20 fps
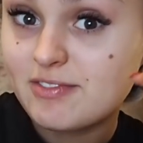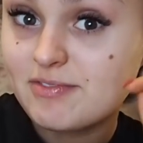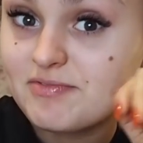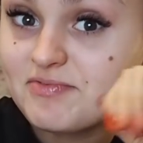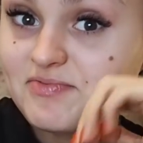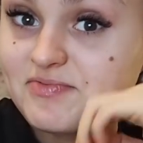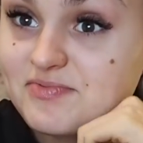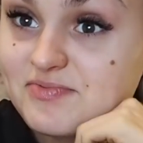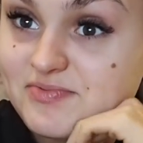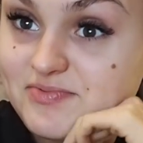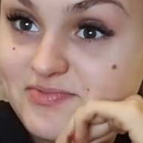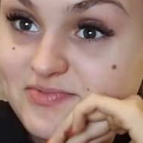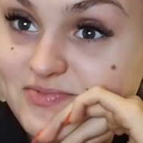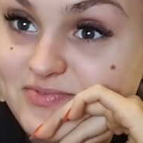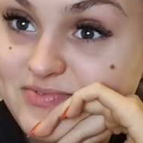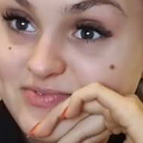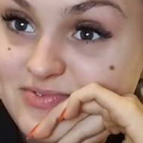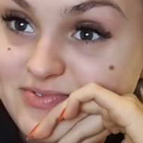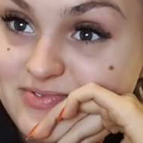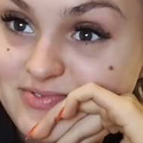the
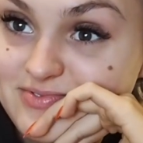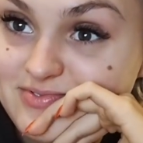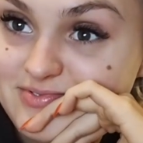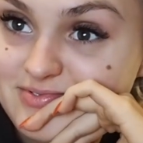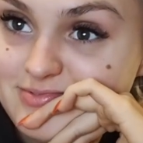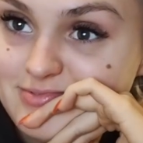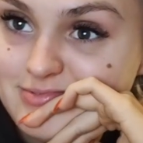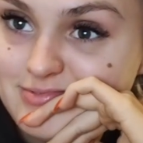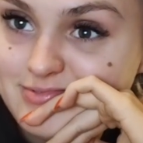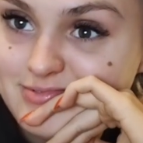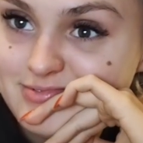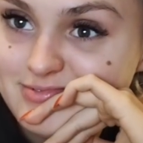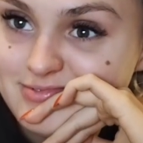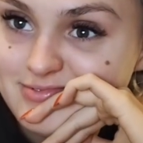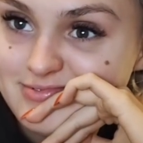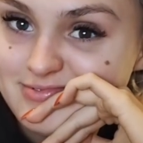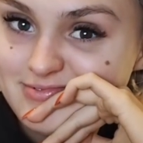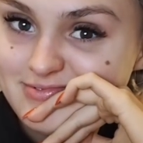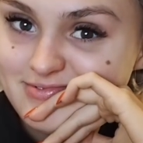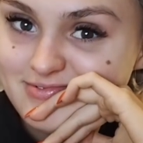because you're not going to
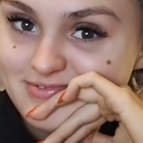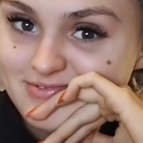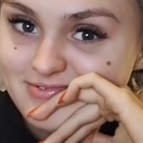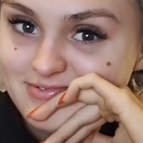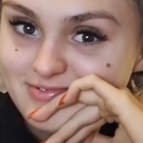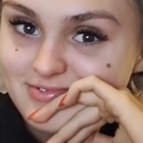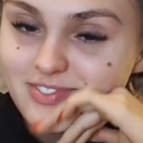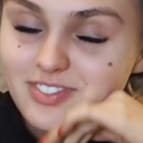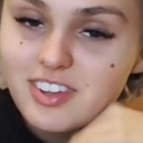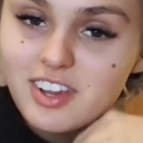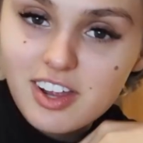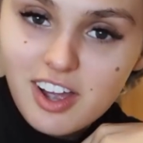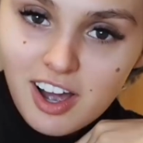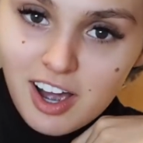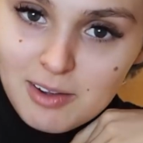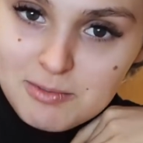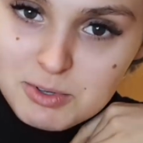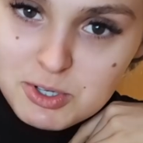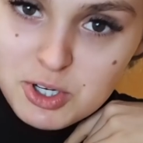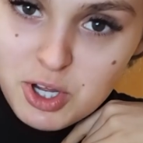meet him, so never
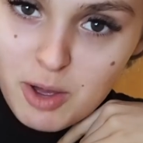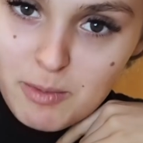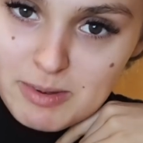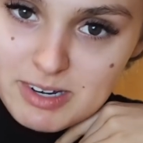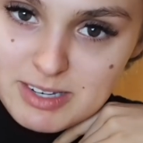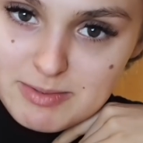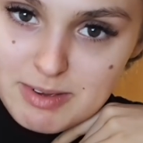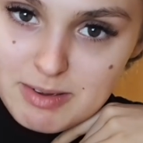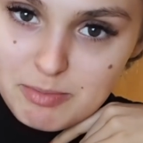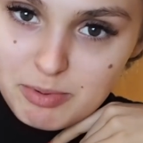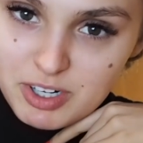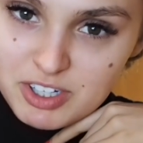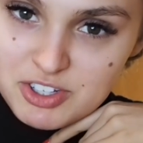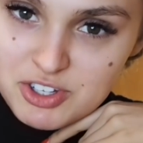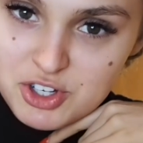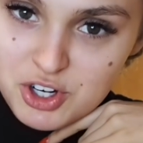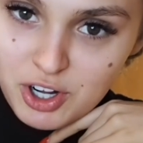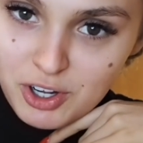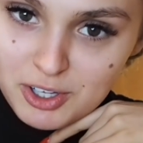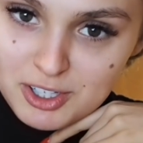mind. I'm determined to meet
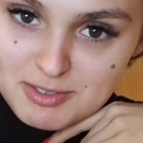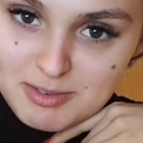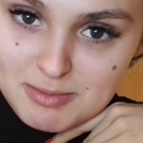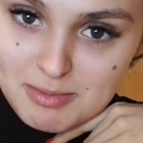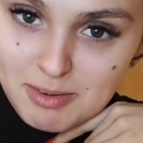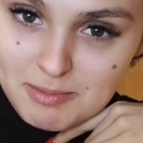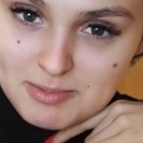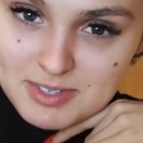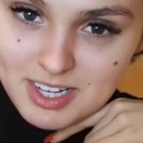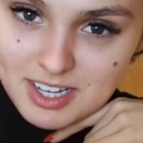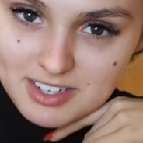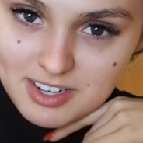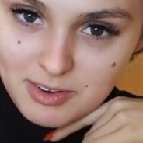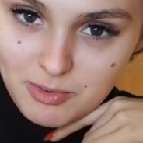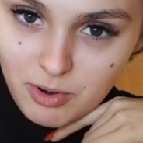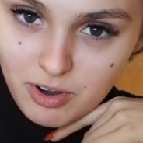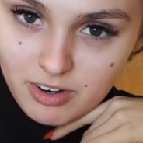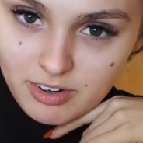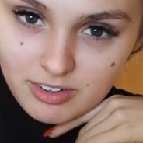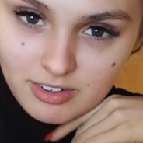Prince Charles, but Mum says I
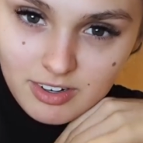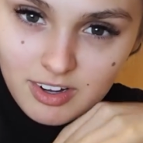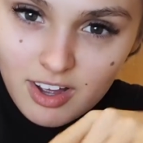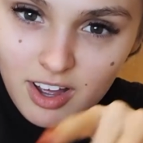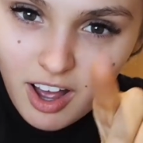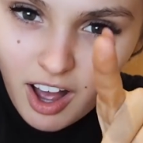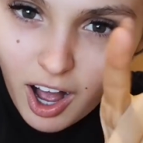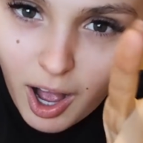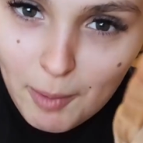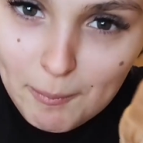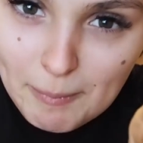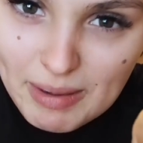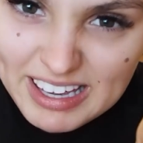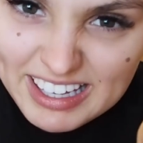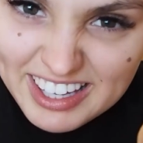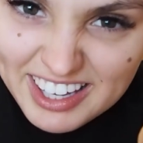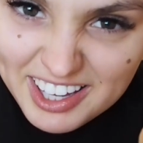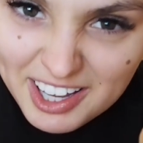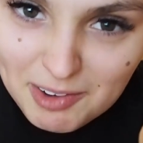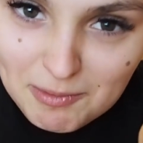won't. I'm
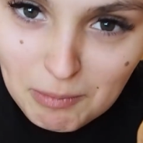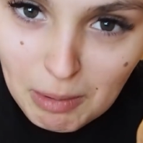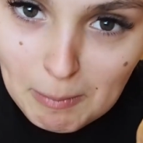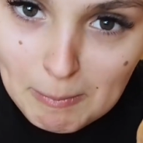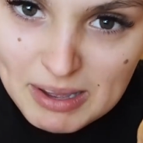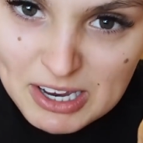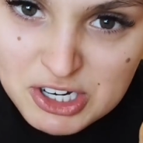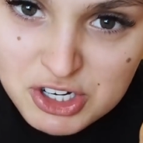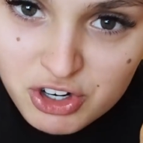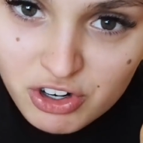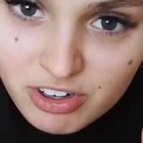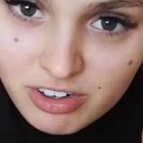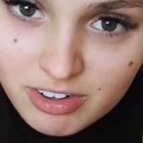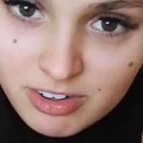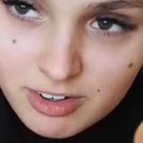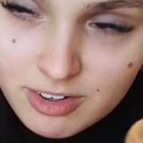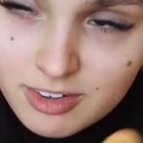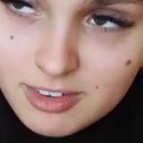making it my mission.